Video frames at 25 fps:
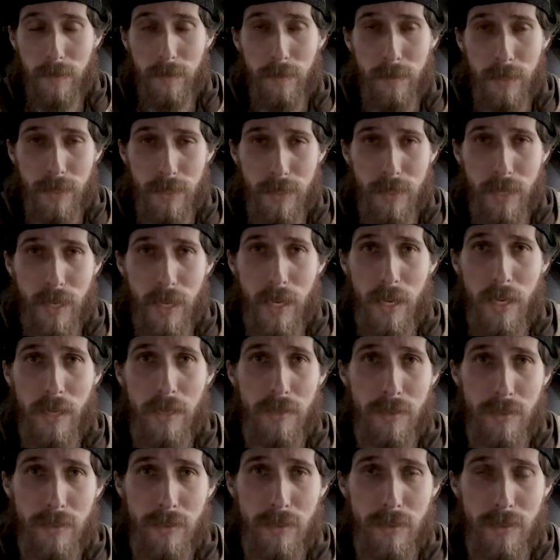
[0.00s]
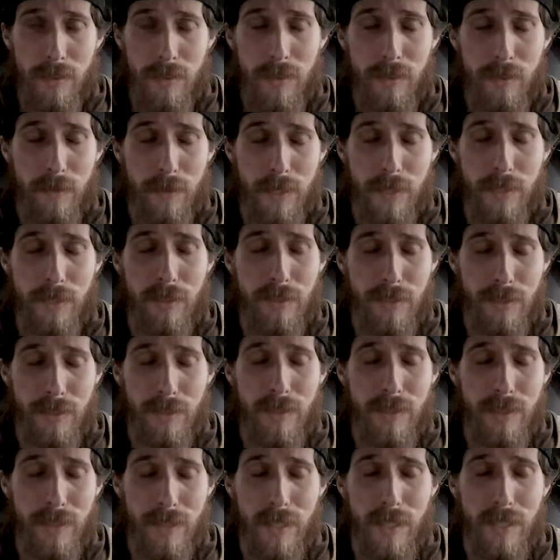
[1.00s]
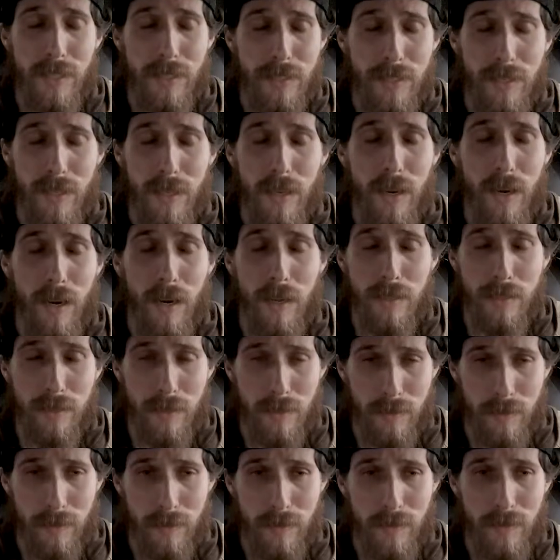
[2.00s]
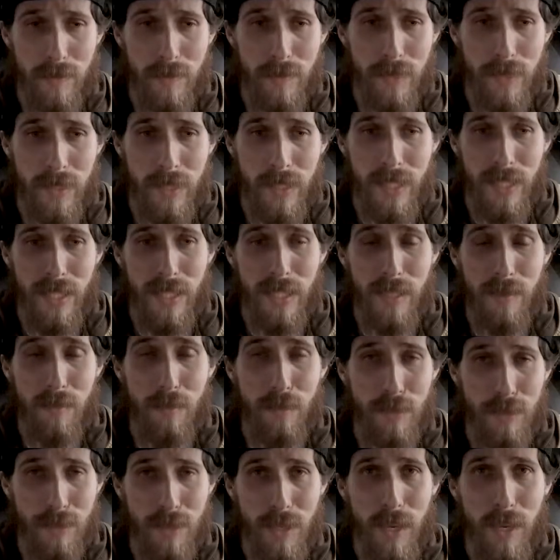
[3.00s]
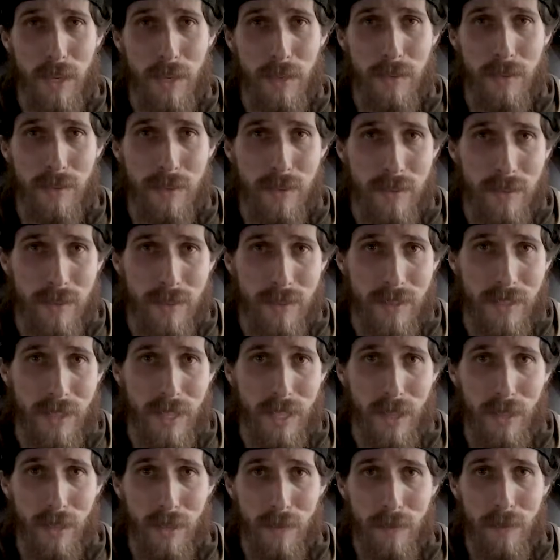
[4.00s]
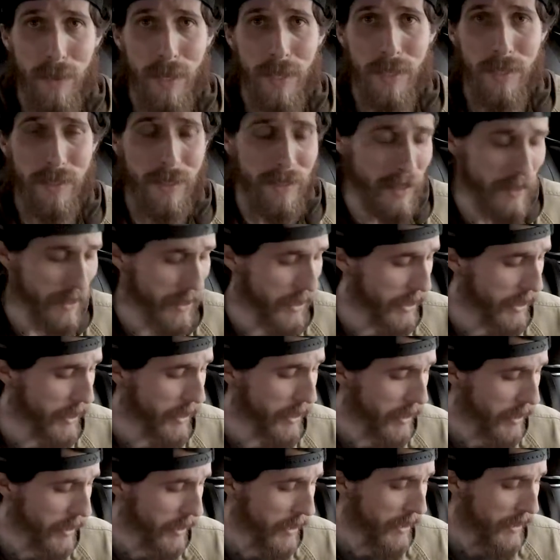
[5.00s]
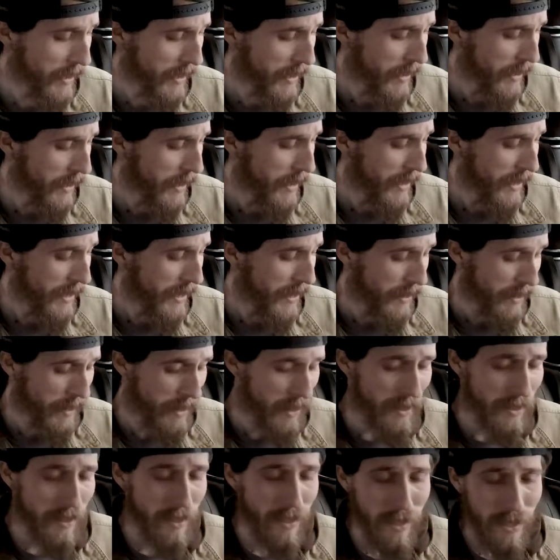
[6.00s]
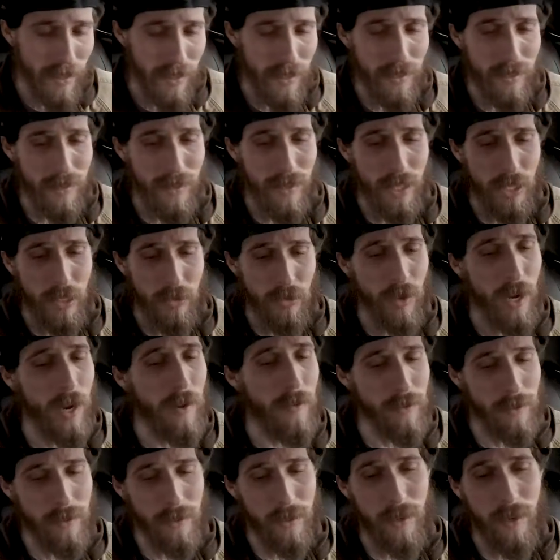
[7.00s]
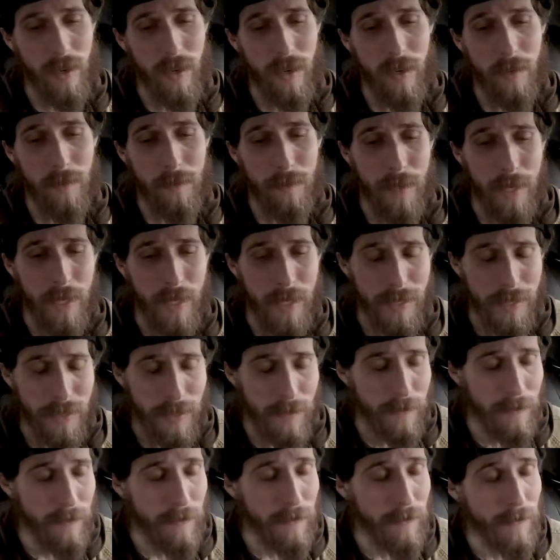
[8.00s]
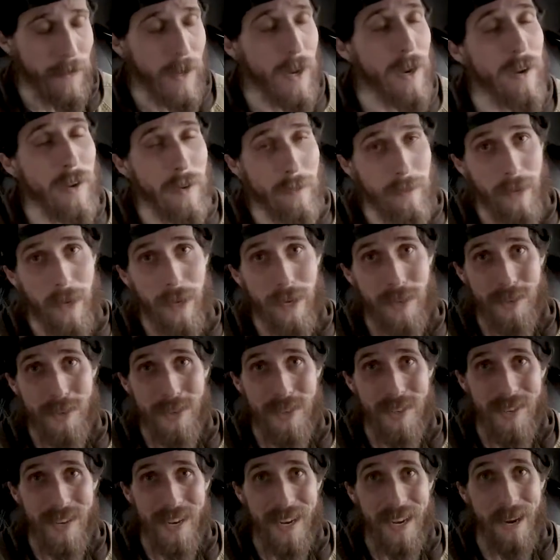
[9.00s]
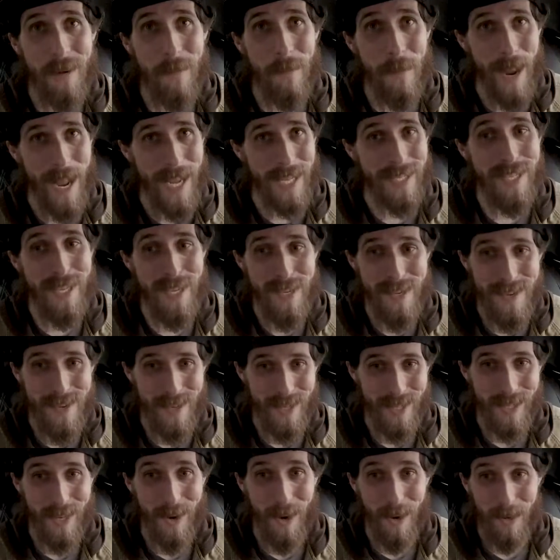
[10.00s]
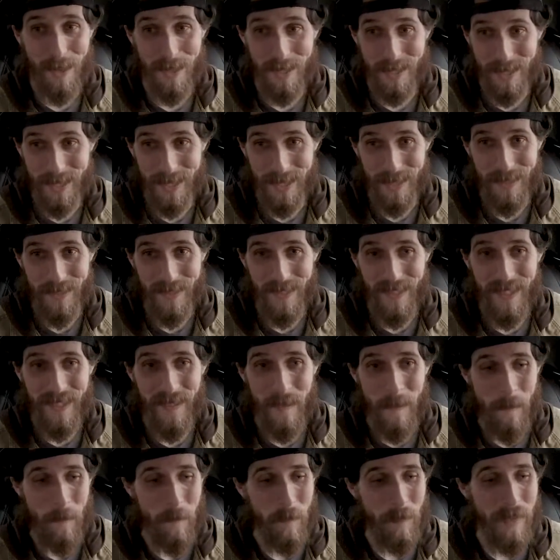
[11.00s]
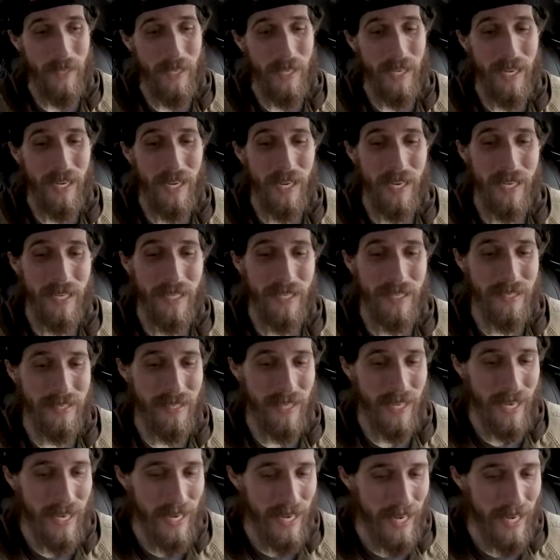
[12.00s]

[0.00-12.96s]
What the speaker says: massage, which is awesome. Massage. Got a little button on the side. This is a driver's car, but it's very much a passenger's car too. It is.